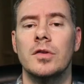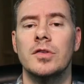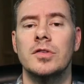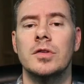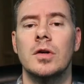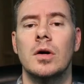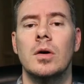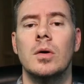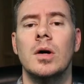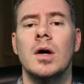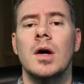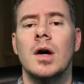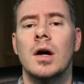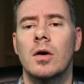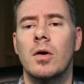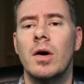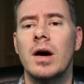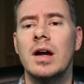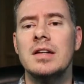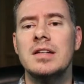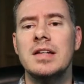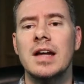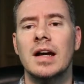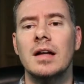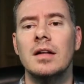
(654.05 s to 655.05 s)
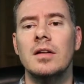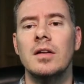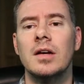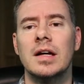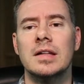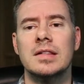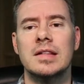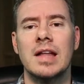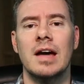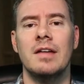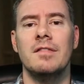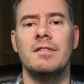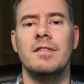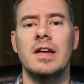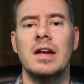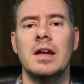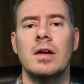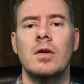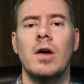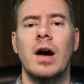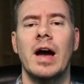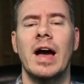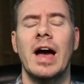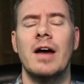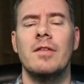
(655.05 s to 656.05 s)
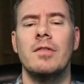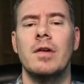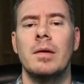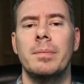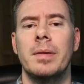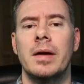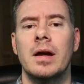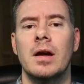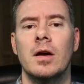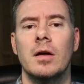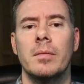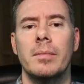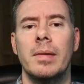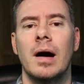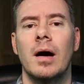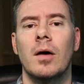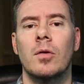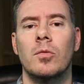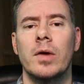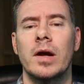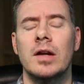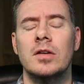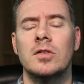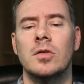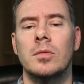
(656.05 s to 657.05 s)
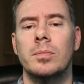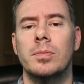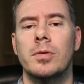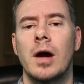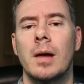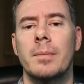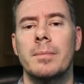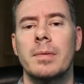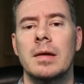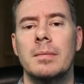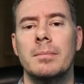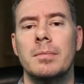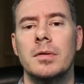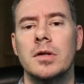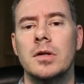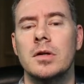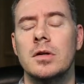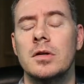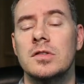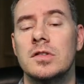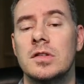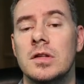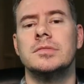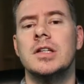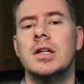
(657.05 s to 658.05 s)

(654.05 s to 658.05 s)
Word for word: So go ahead and take a look at that video I have up here about rental property blues.